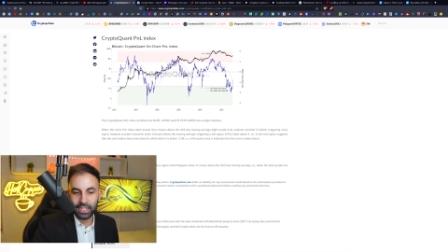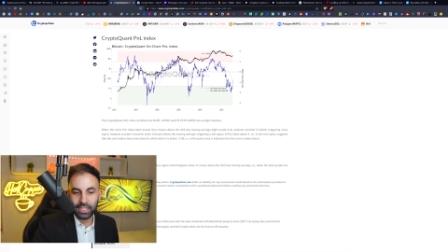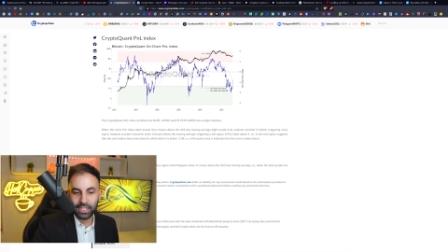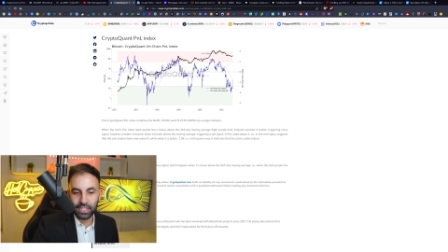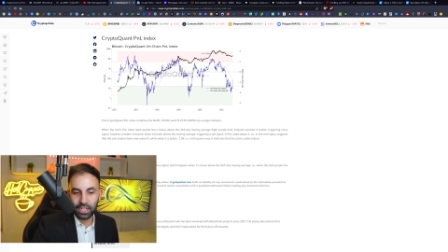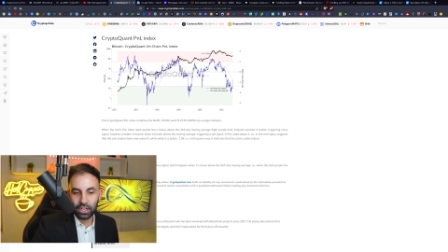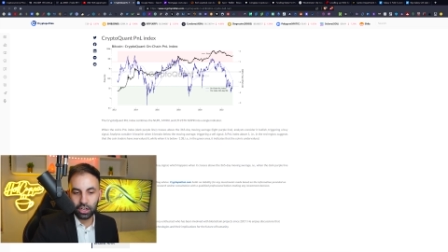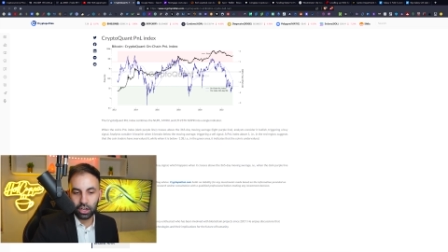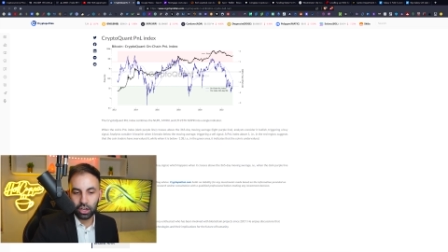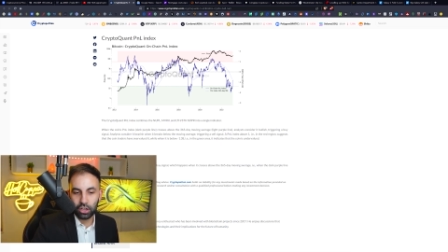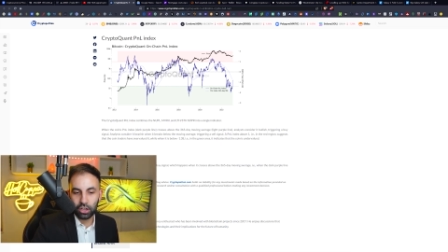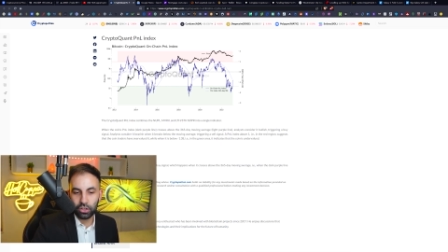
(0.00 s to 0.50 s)

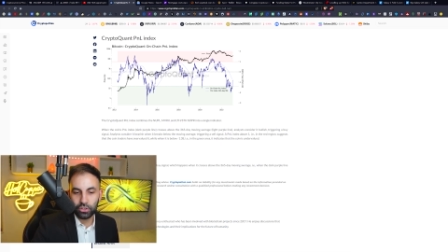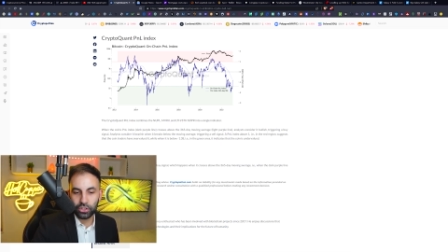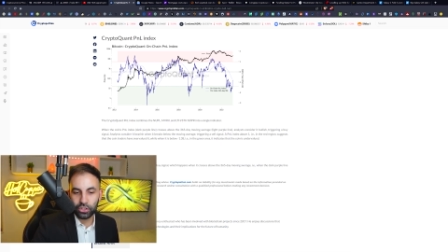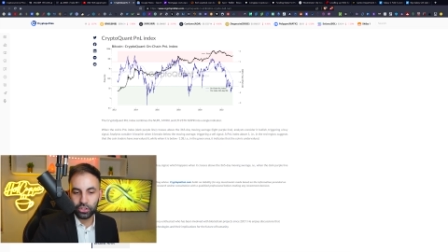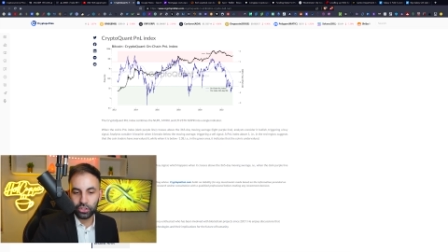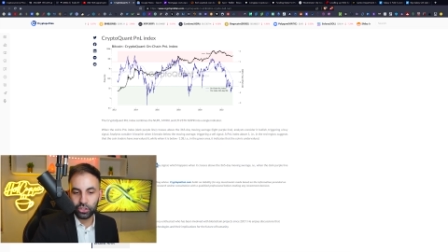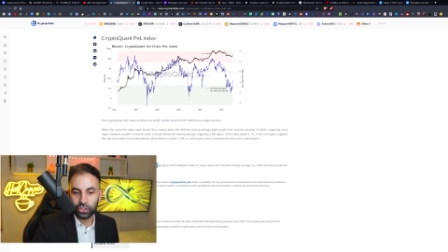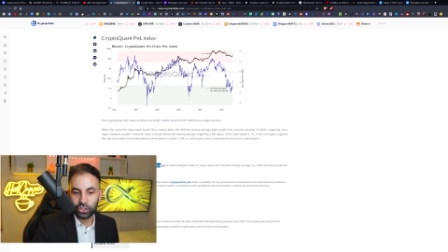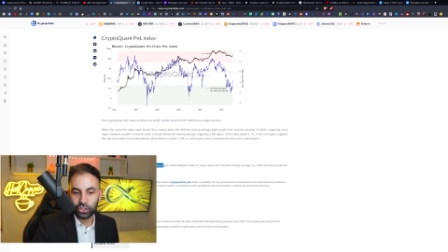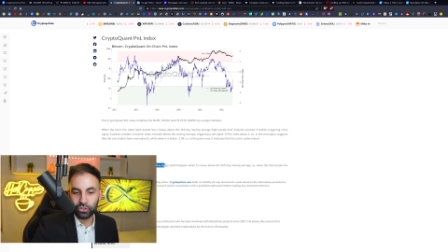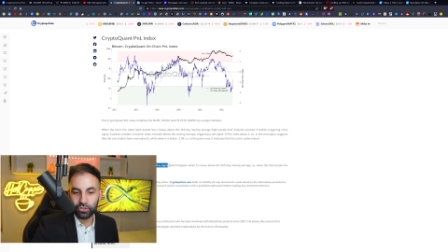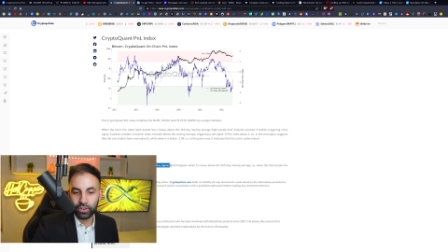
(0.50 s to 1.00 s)
is close
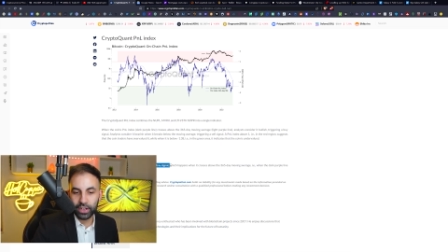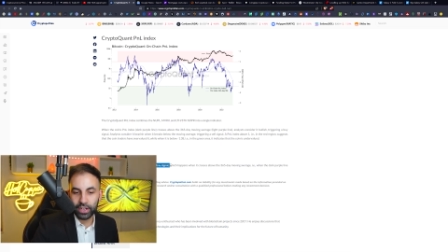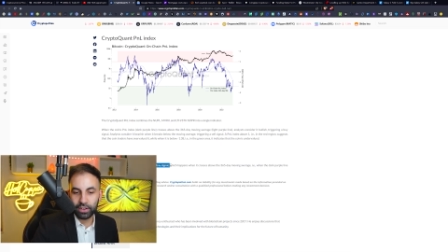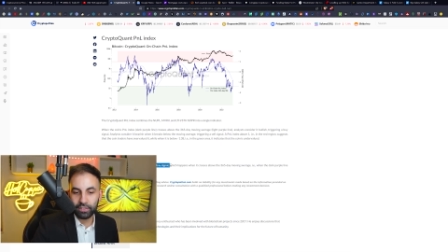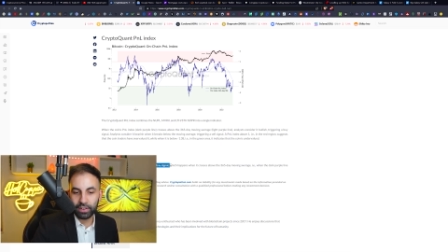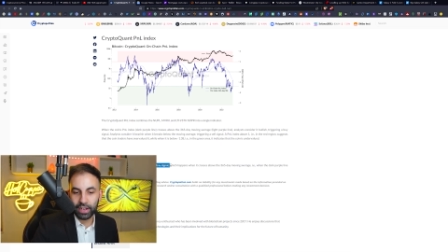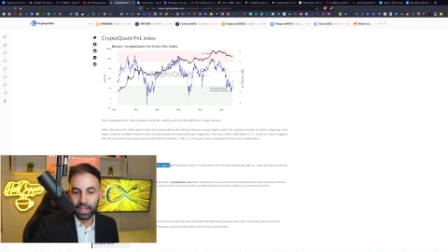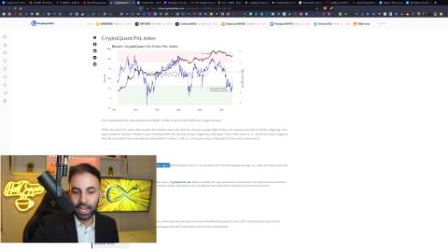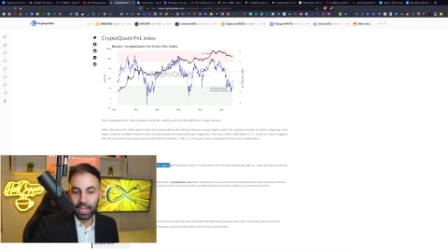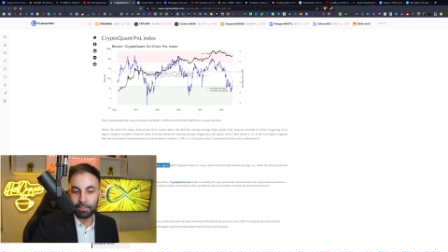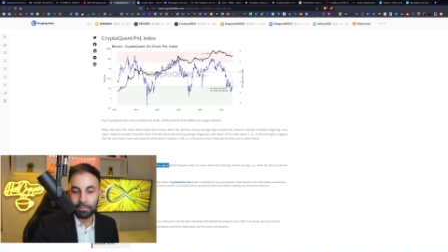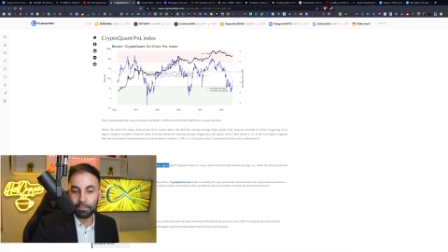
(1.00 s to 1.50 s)
to
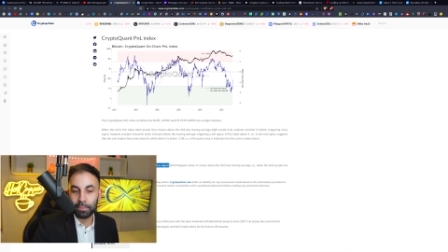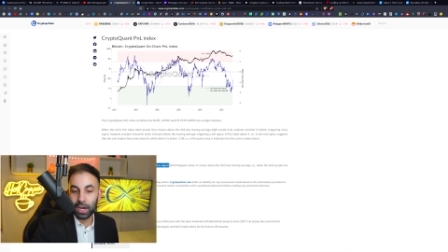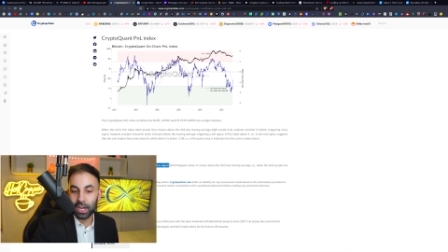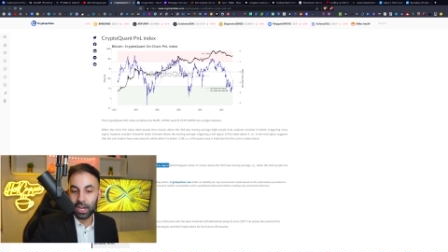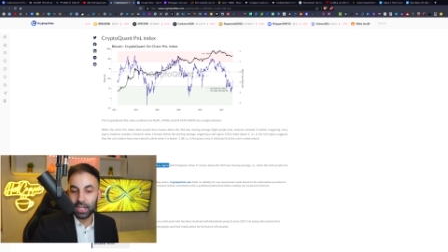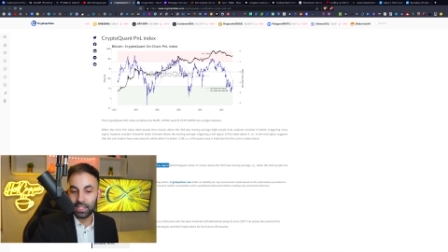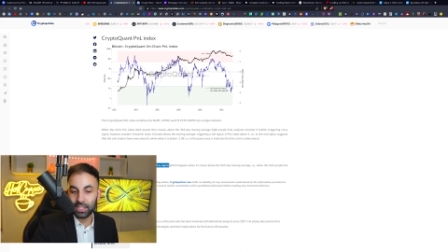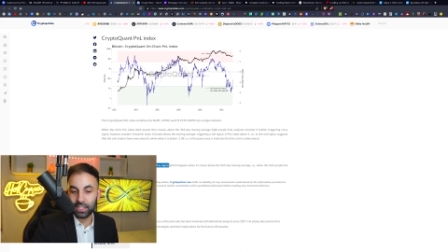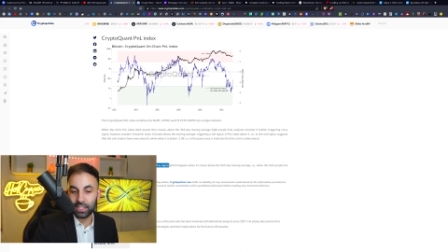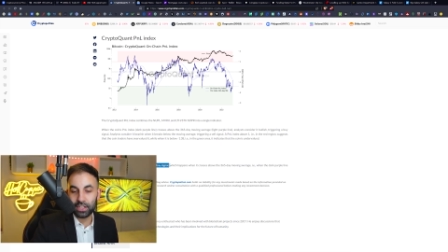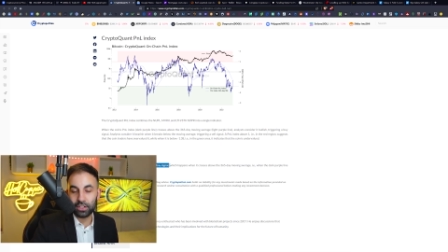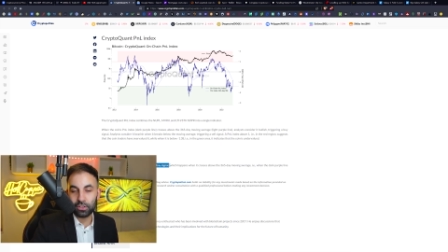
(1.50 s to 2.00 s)
triggering a
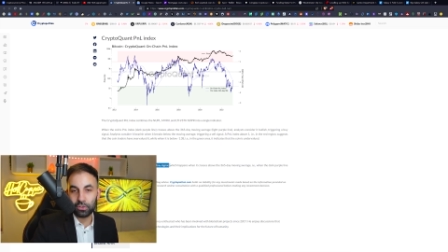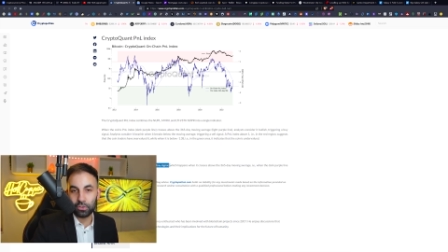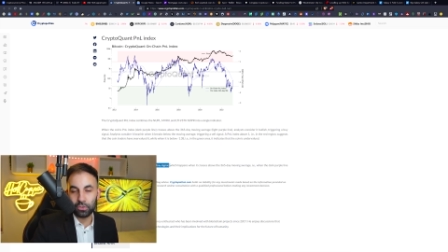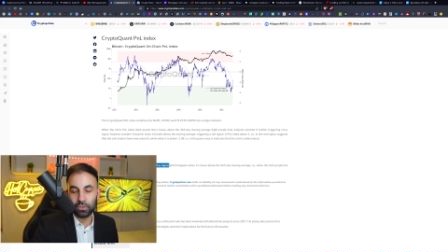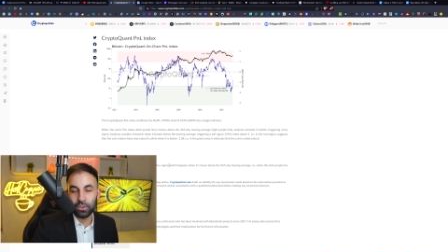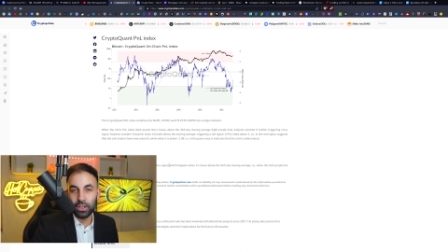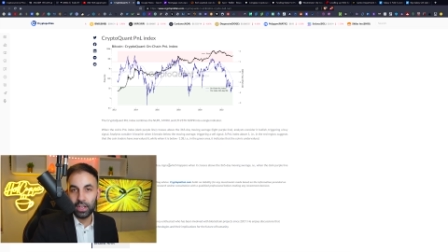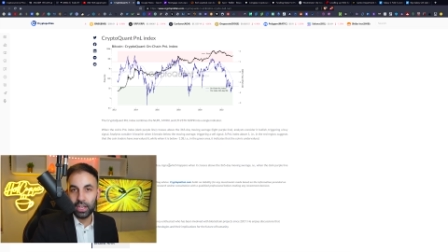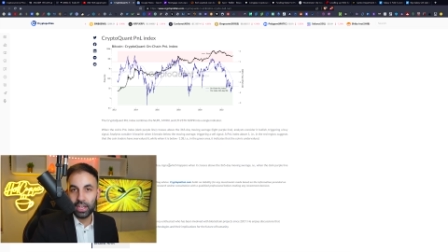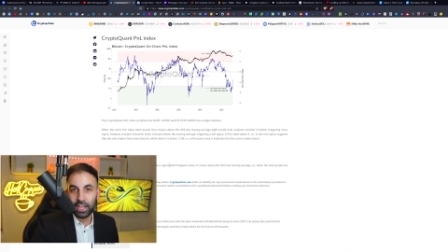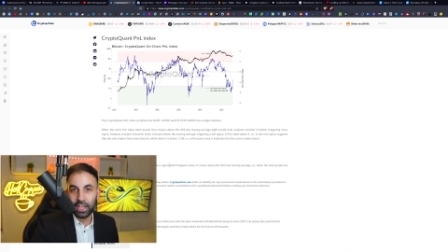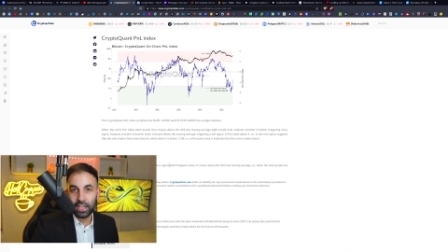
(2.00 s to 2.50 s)
buy
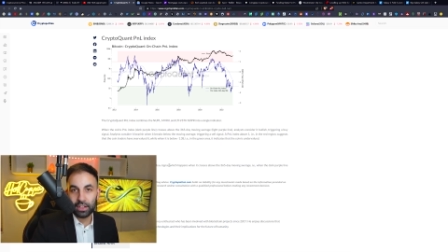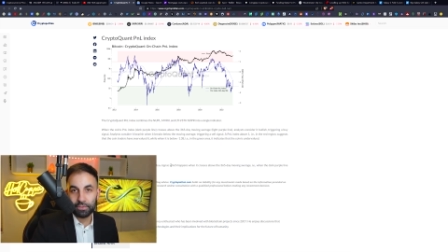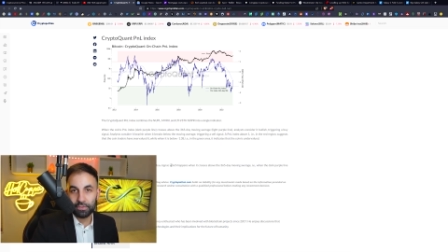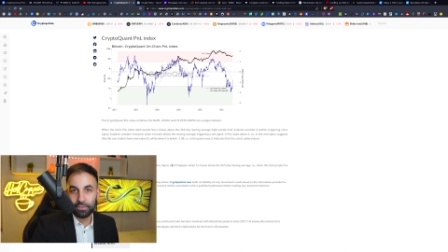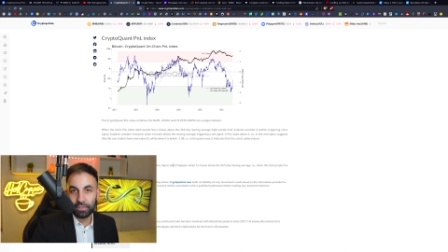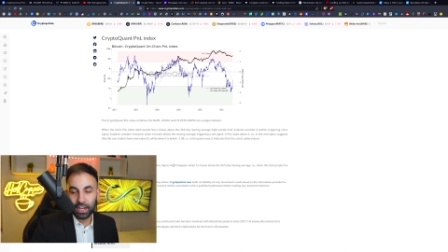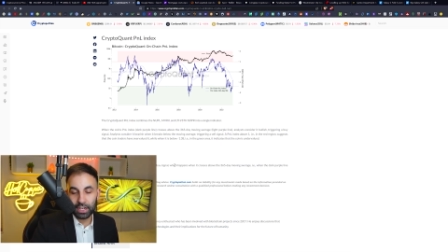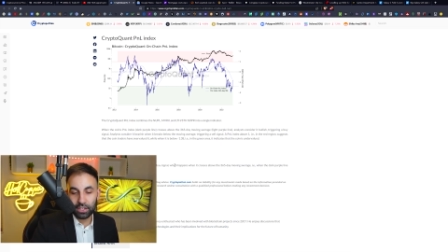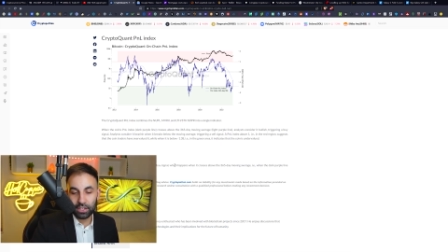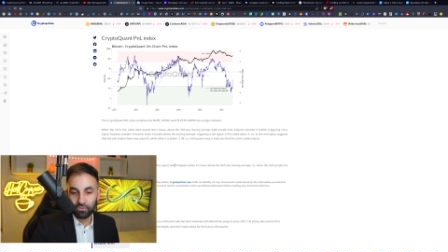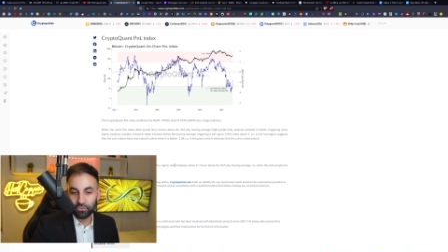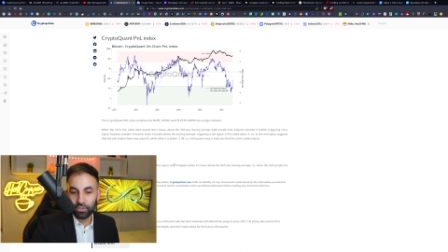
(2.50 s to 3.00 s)
signal, in
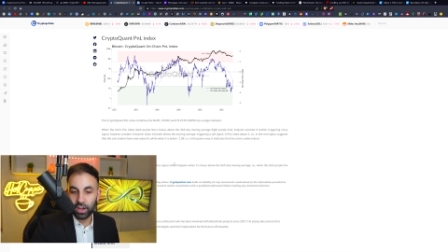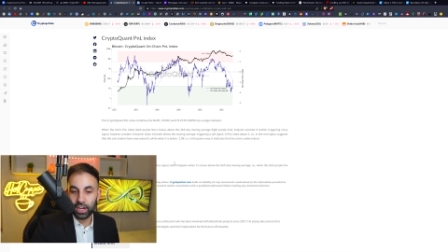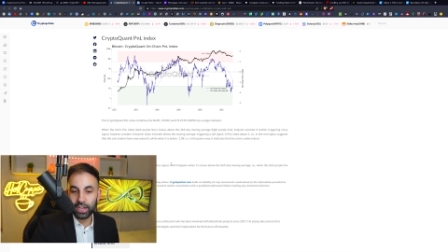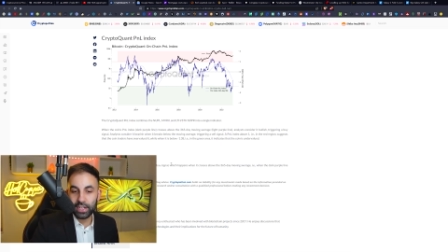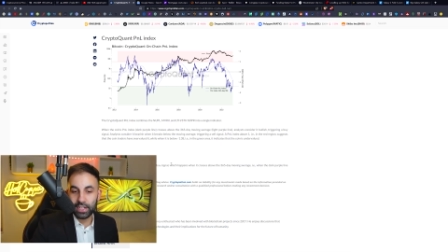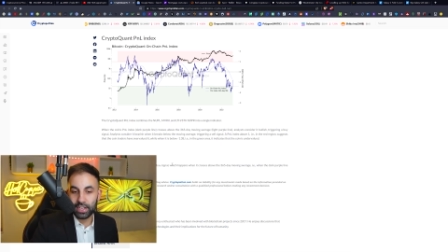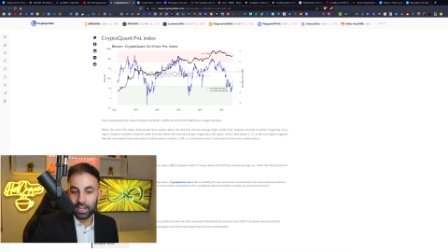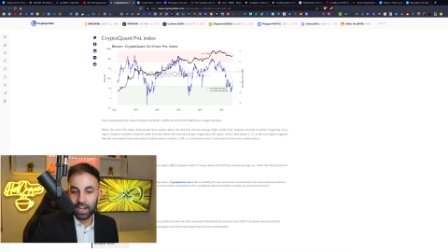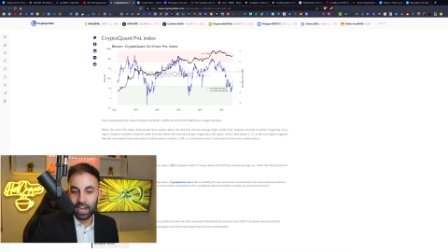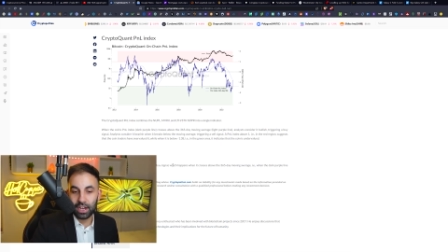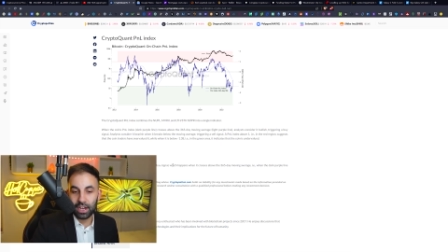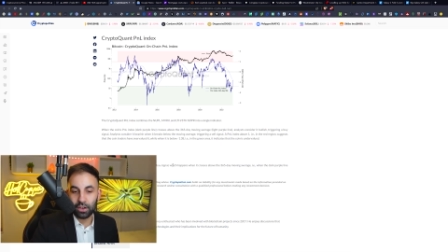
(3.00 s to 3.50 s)
fact
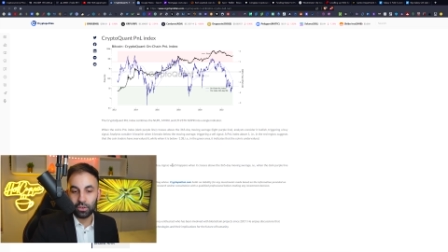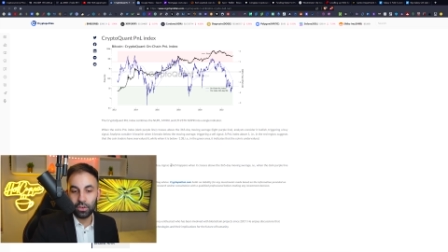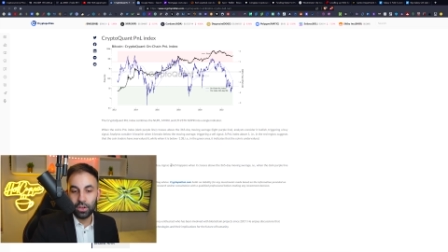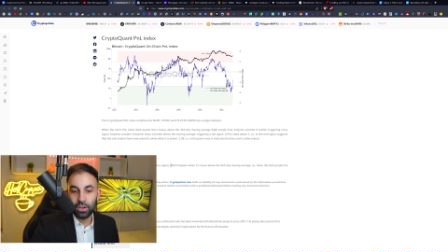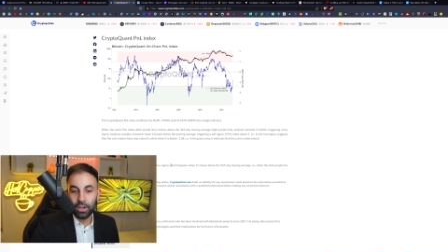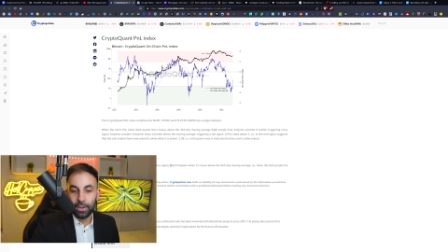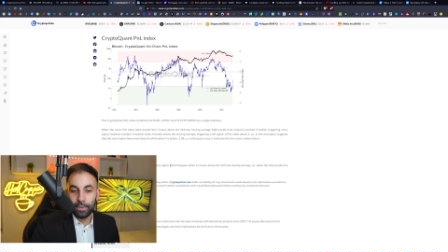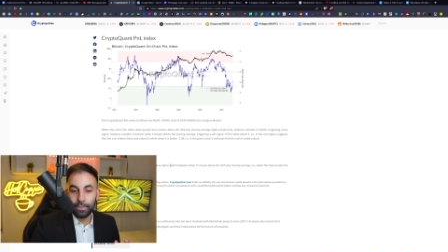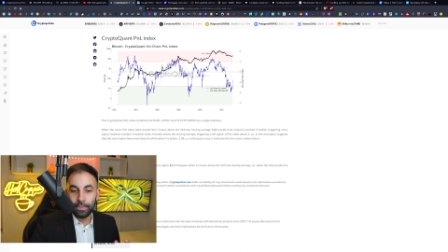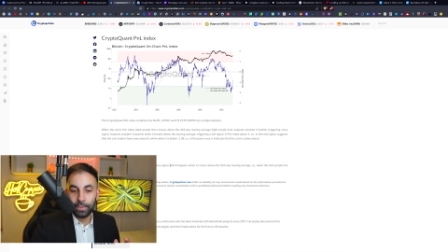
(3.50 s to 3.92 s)
right now,